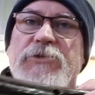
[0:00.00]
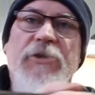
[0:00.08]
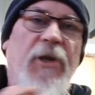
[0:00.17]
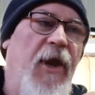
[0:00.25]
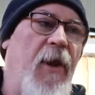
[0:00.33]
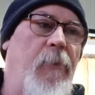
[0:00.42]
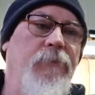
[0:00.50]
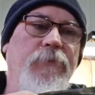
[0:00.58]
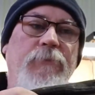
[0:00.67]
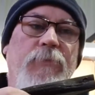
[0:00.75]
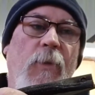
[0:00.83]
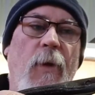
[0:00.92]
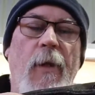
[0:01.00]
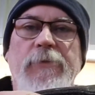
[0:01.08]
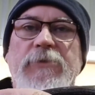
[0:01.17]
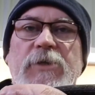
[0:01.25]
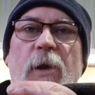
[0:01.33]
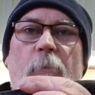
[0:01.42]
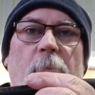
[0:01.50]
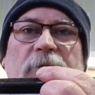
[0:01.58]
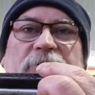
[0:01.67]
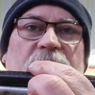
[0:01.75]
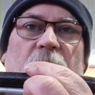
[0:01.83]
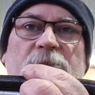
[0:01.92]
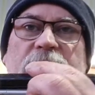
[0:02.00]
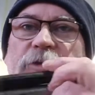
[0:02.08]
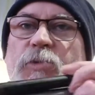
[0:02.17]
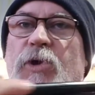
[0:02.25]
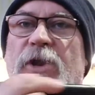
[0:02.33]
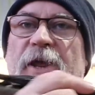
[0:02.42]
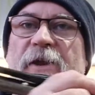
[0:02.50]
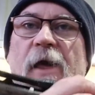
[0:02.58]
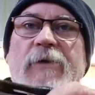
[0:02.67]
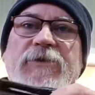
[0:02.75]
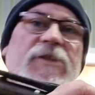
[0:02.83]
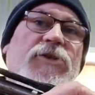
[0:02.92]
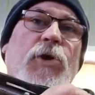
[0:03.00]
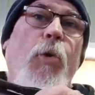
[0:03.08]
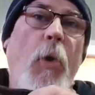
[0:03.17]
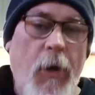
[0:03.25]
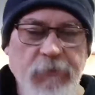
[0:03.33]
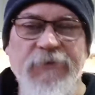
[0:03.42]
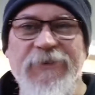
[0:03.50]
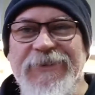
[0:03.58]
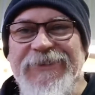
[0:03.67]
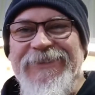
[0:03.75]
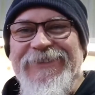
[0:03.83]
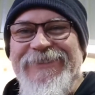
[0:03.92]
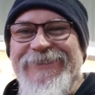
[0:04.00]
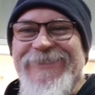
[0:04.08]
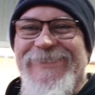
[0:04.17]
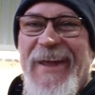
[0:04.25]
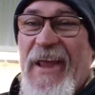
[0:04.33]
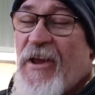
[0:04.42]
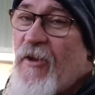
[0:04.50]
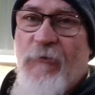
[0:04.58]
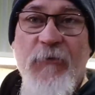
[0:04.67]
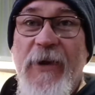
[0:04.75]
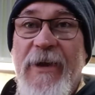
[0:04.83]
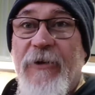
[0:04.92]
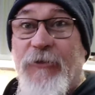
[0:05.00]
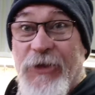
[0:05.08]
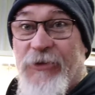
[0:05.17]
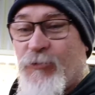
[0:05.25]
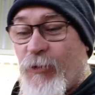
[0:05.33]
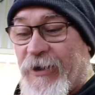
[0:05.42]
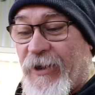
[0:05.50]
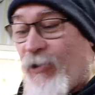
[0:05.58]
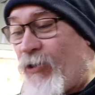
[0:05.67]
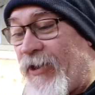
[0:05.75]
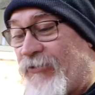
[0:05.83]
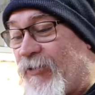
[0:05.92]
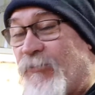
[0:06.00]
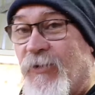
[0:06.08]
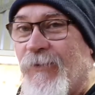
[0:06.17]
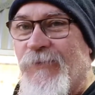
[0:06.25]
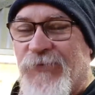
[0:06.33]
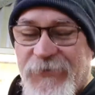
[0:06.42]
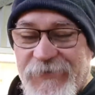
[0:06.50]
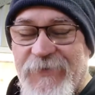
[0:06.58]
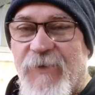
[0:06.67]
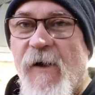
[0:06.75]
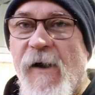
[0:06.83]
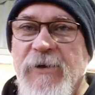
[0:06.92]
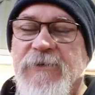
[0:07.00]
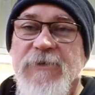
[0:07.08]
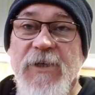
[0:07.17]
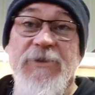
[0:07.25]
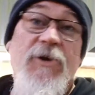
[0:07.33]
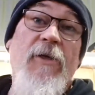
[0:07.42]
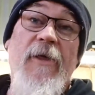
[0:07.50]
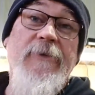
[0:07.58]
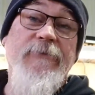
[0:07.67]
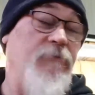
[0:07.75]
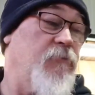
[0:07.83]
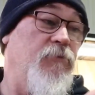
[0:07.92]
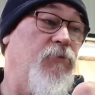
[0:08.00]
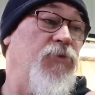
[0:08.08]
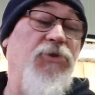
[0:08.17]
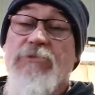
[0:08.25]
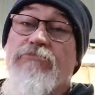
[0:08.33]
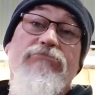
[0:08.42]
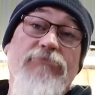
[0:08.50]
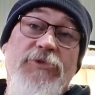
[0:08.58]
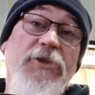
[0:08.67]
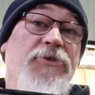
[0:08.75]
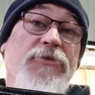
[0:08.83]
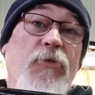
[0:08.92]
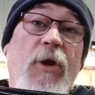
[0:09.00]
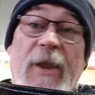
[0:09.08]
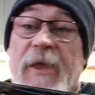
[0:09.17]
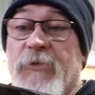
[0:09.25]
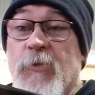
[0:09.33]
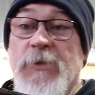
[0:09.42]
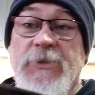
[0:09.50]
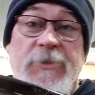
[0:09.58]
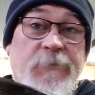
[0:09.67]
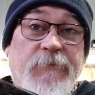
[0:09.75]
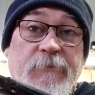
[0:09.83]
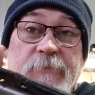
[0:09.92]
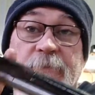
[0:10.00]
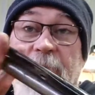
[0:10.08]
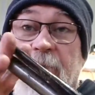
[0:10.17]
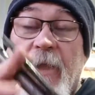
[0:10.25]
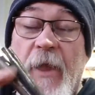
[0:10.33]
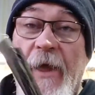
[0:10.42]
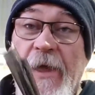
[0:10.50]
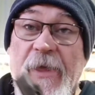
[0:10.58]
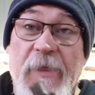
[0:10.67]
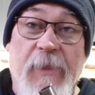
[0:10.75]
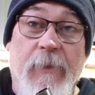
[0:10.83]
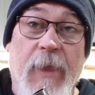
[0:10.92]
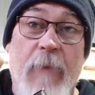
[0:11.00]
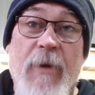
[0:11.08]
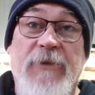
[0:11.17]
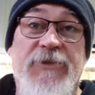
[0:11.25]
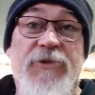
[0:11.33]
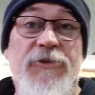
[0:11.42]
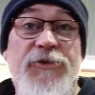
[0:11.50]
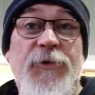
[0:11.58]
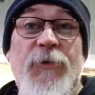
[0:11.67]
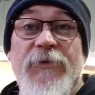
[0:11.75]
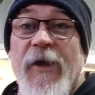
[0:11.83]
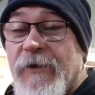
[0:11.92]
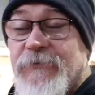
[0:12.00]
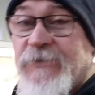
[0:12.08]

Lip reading: Couldn't get much closer to what I need, so it's cool. Funny how things work out like that sometimes. It's either just the right length or it's that much too short.